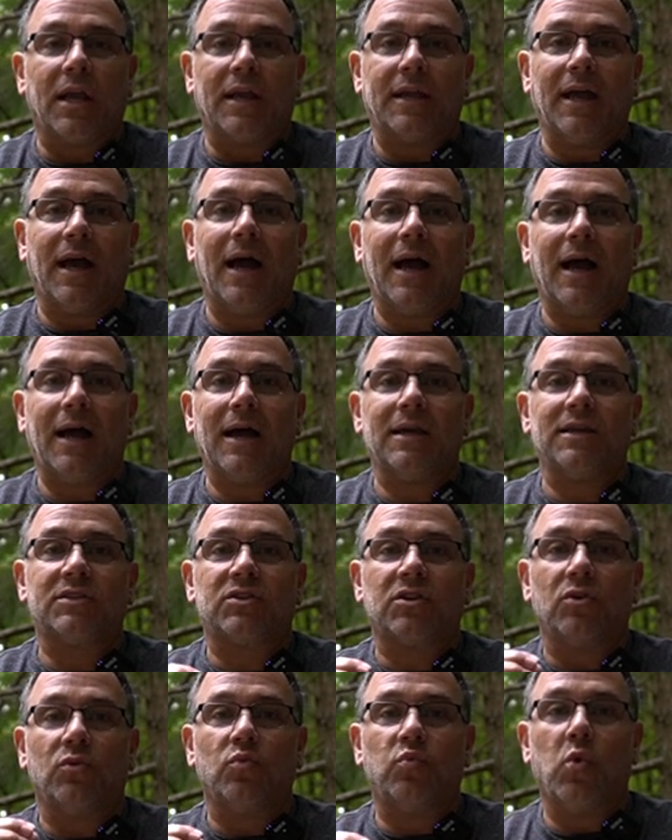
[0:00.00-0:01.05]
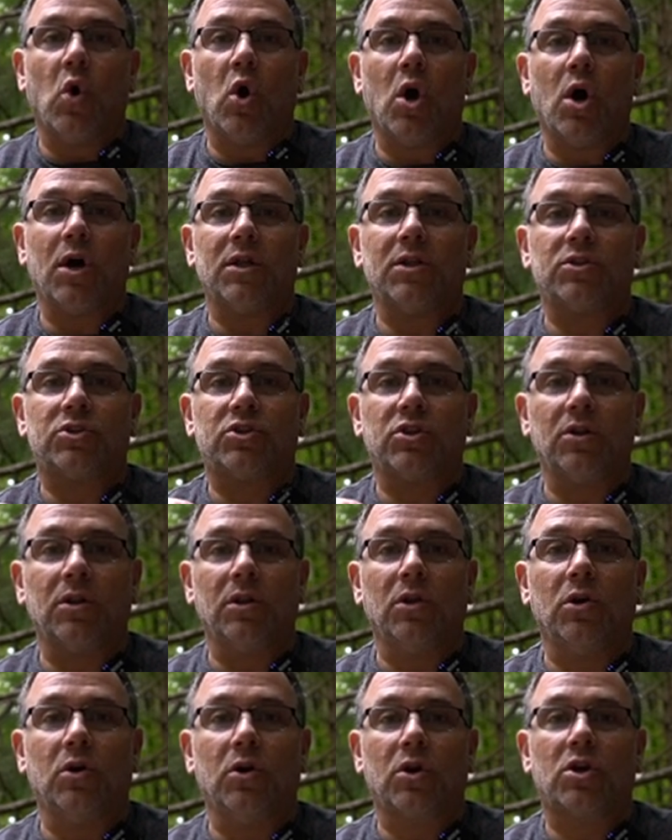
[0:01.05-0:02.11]
Guys want to
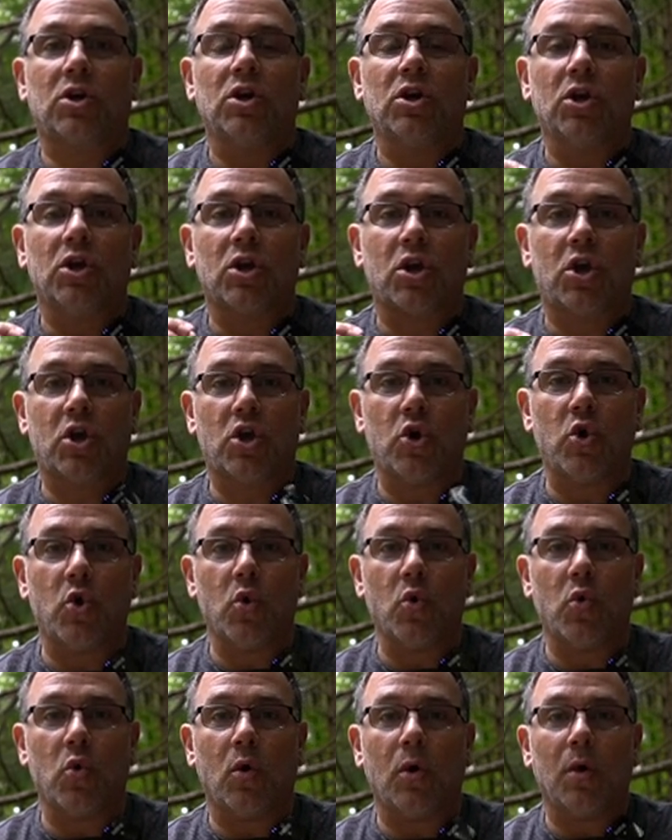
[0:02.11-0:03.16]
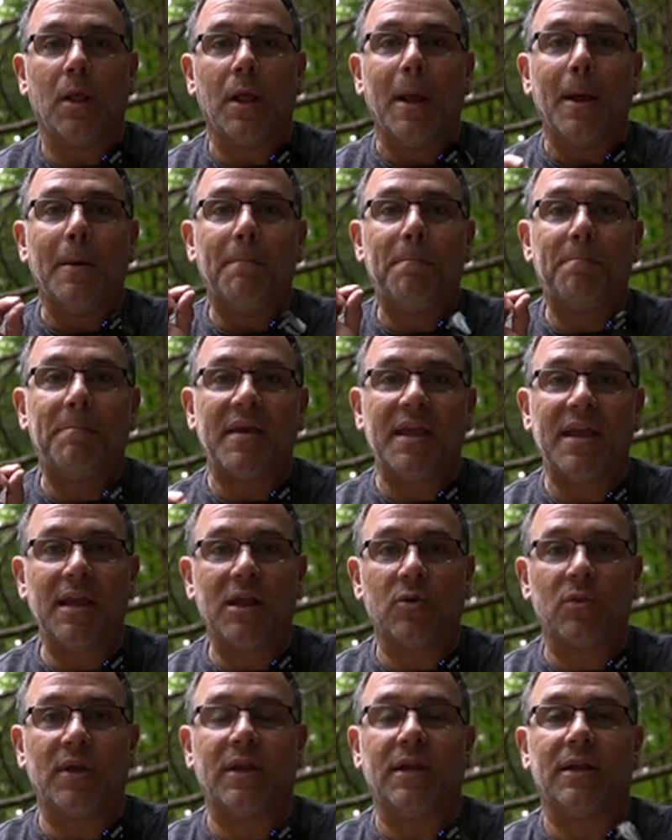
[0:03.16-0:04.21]
look cool,
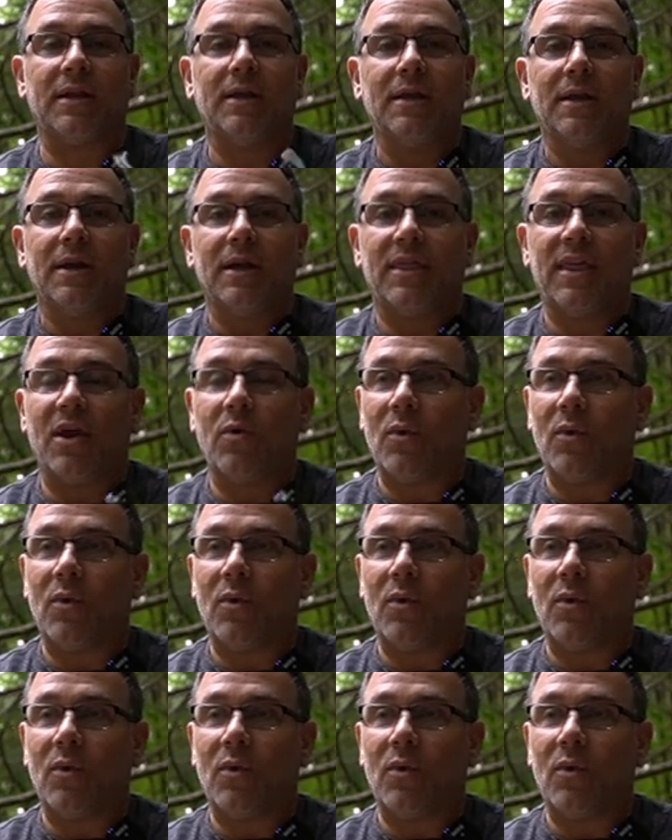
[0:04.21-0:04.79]
period. They